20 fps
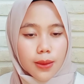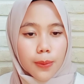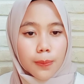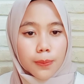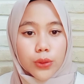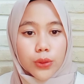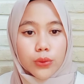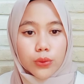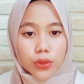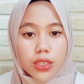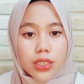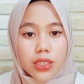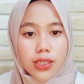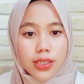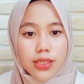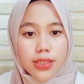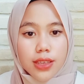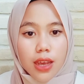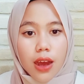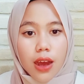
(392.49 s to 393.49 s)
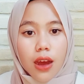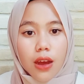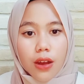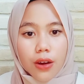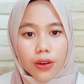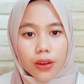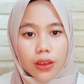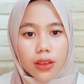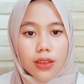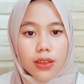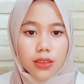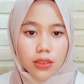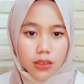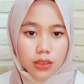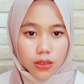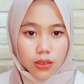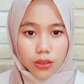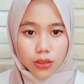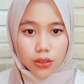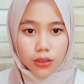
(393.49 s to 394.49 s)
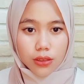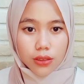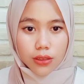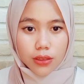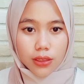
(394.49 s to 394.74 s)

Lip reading: words are curl,